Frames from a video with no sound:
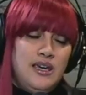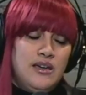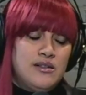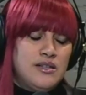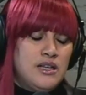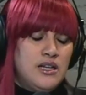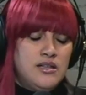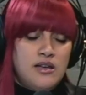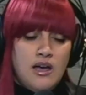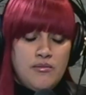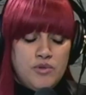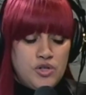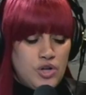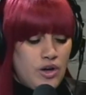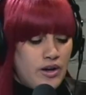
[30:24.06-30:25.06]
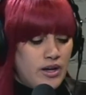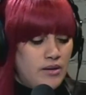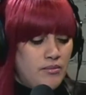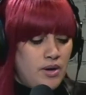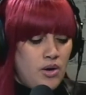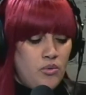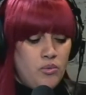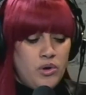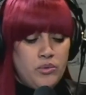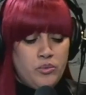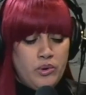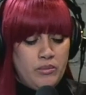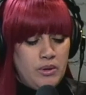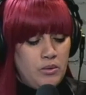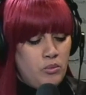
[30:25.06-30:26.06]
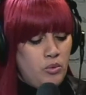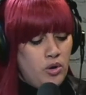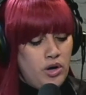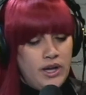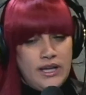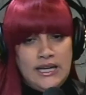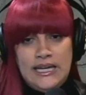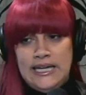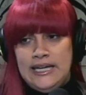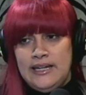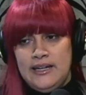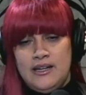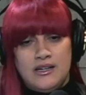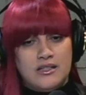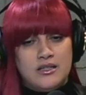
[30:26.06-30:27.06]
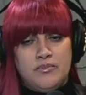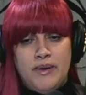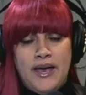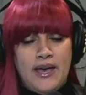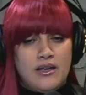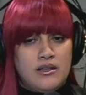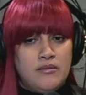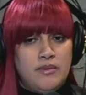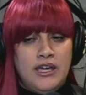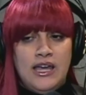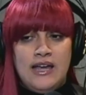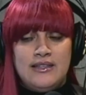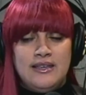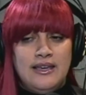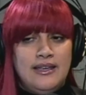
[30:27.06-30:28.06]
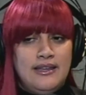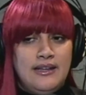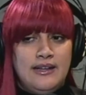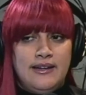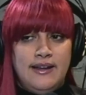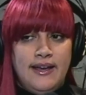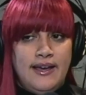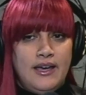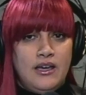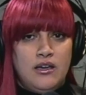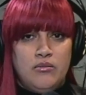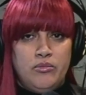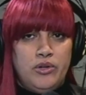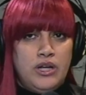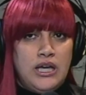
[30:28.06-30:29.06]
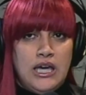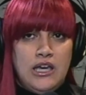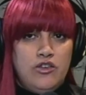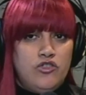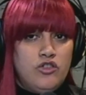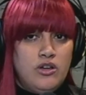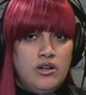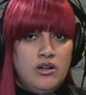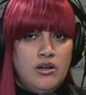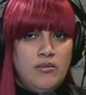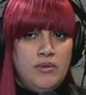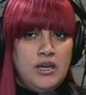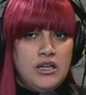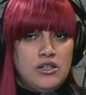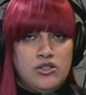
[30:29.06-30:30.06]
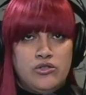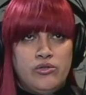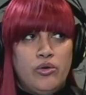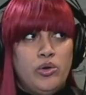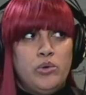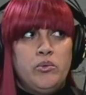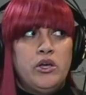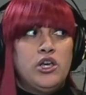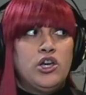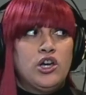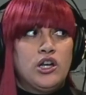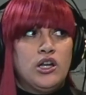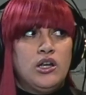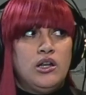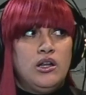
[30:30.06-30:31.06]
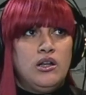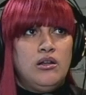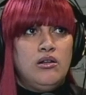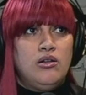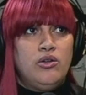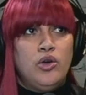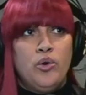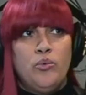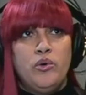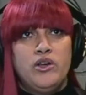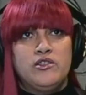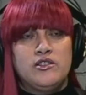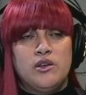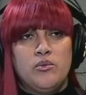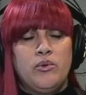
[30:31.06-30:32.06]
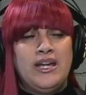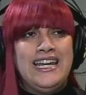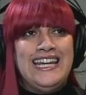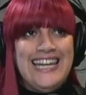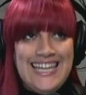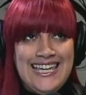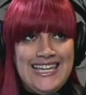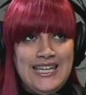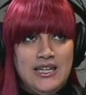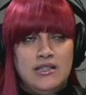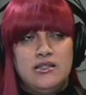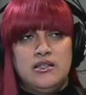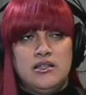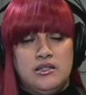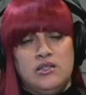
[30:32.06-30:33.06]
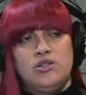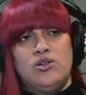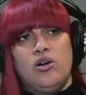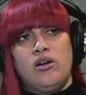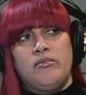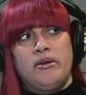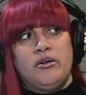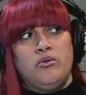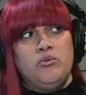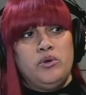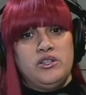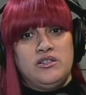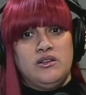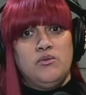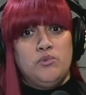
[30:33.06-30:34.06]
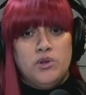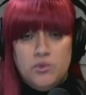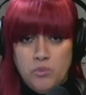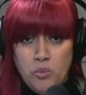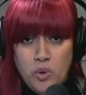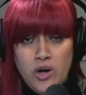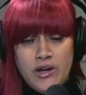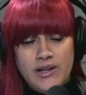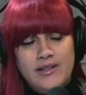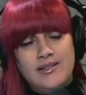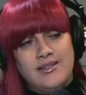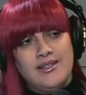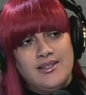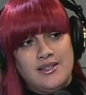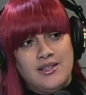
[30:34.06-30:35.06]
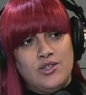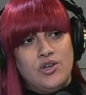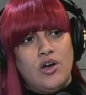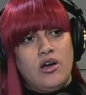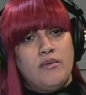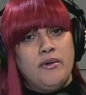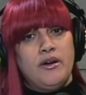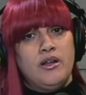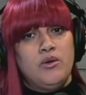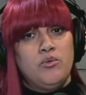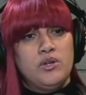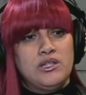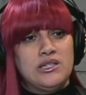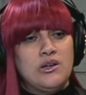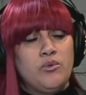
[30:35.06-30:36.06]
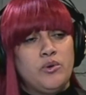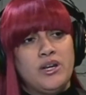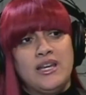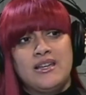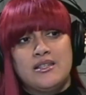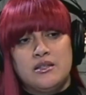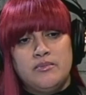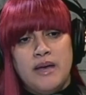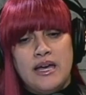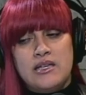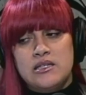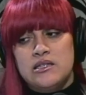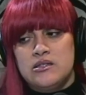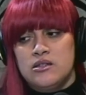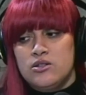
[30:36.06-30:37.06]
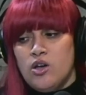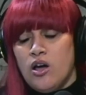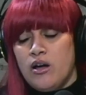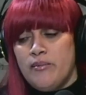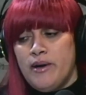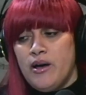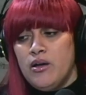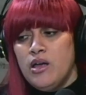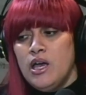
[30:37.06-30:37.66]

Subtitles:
because anytime you're talking about what women want, need, and expect, I mean, at the end of the day, communication. I mean, because the only way you're going to know what someone needs is to talk about. What someone wants is to talk about, and what someone expects is to talk about.